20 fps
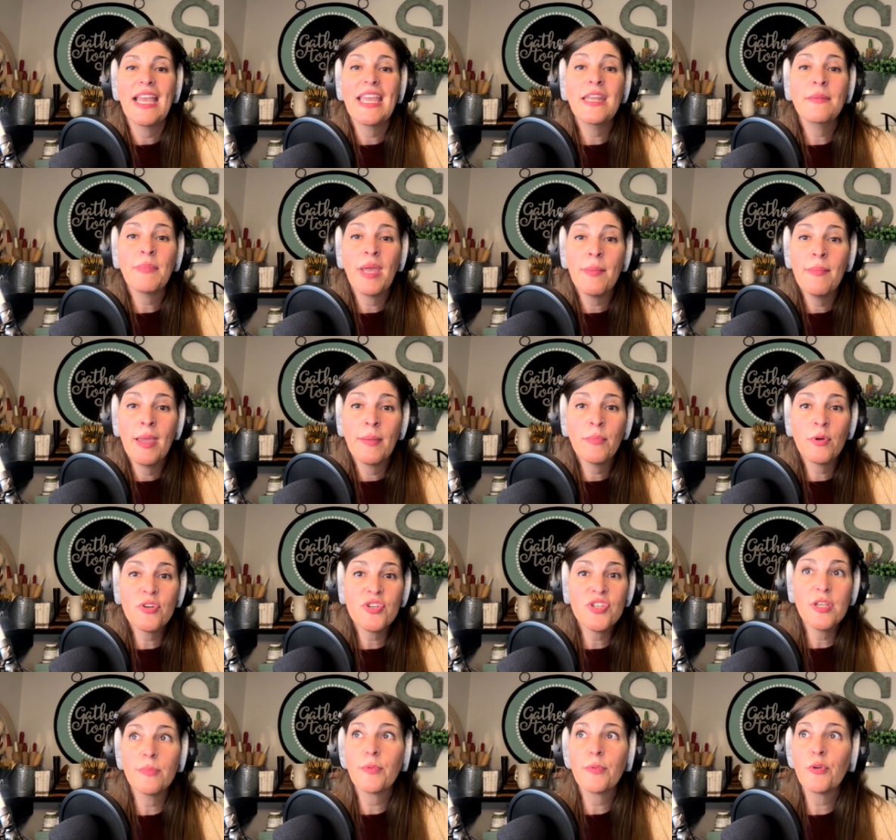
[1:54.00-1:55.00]
In my
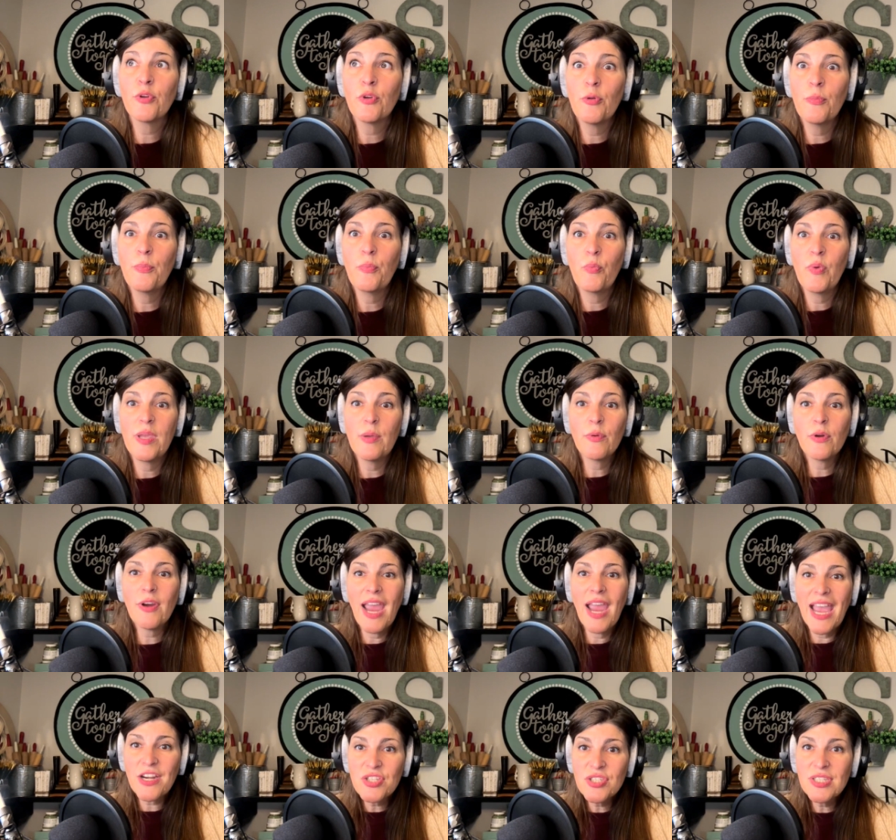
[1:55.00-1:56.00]
membership group, we were
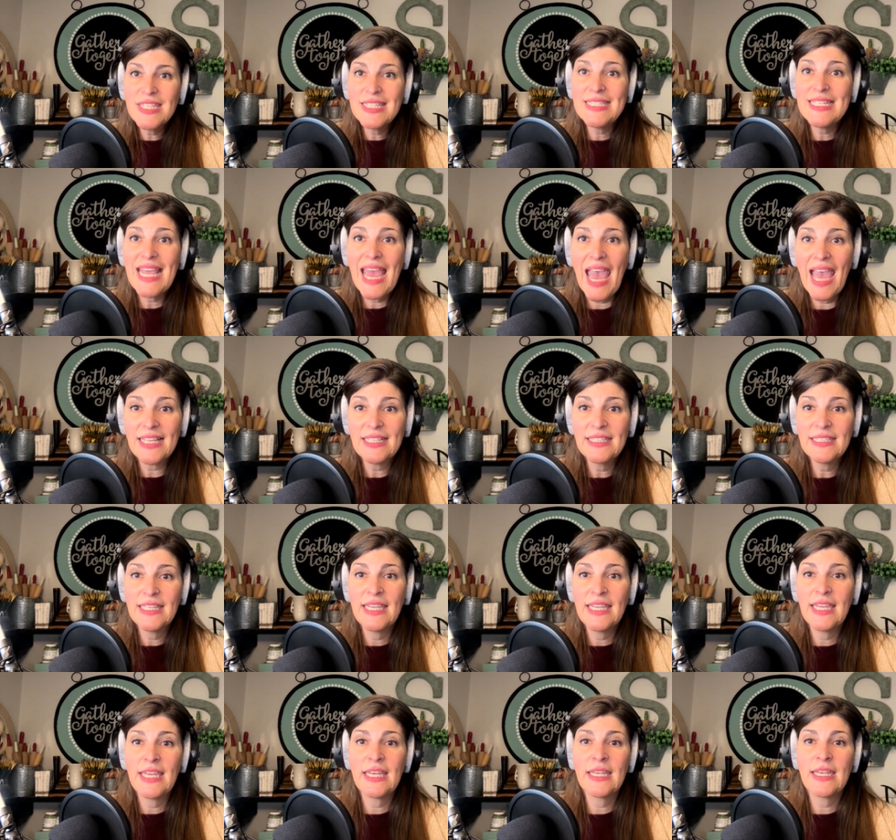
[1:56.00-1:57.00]
actually
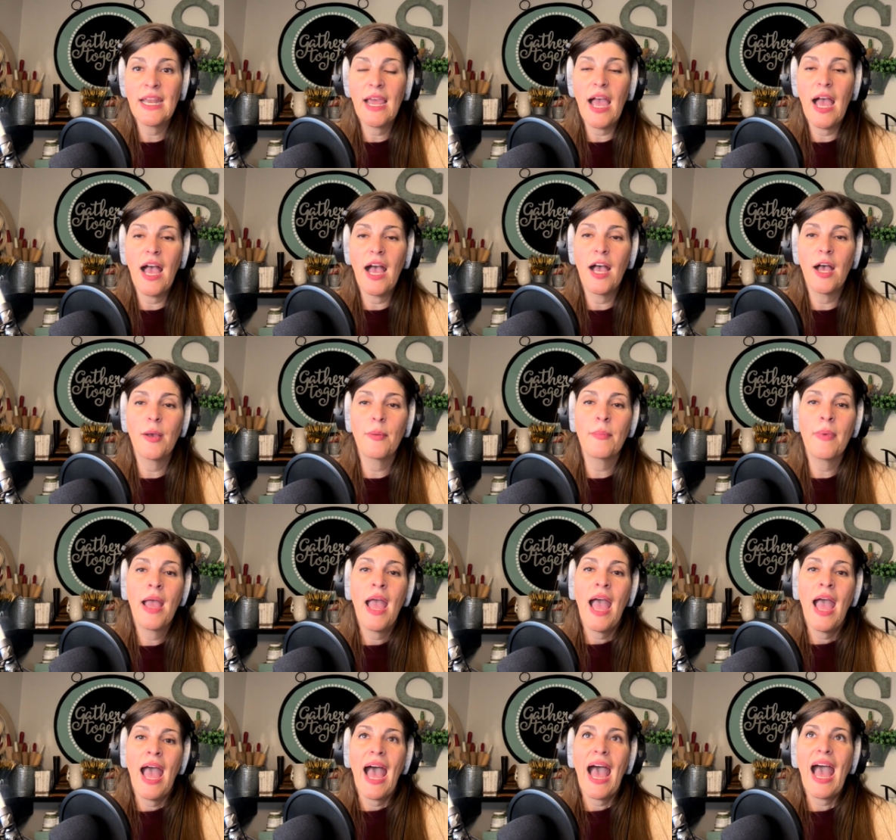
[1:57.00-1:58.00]
tackling
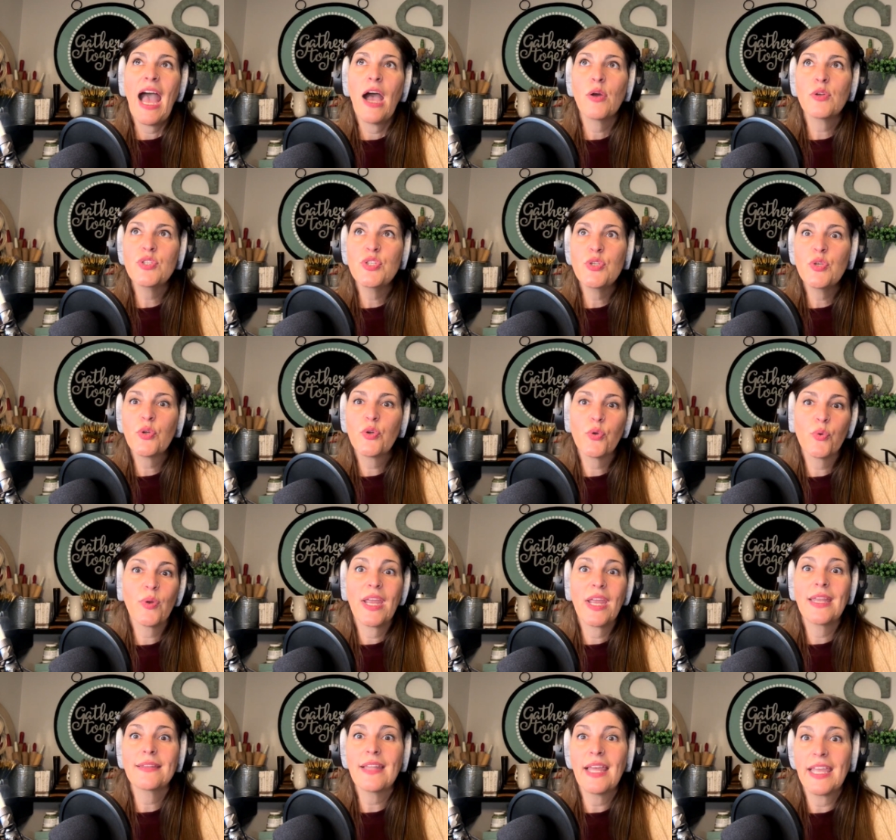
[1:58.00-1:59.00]
how to
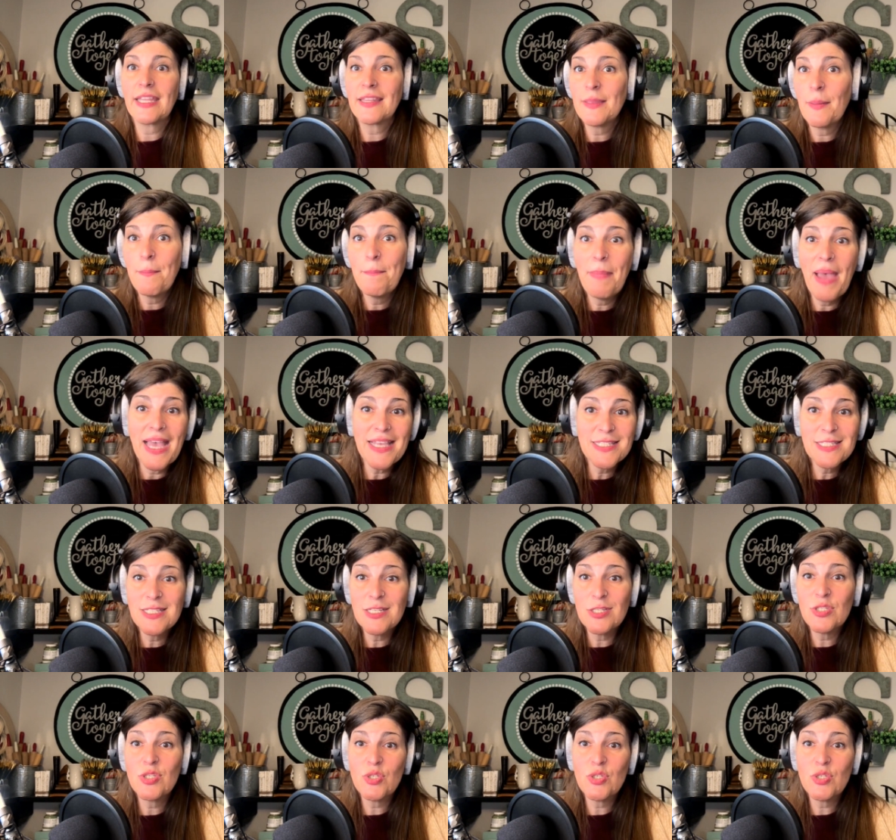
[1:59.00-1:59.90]
create like the best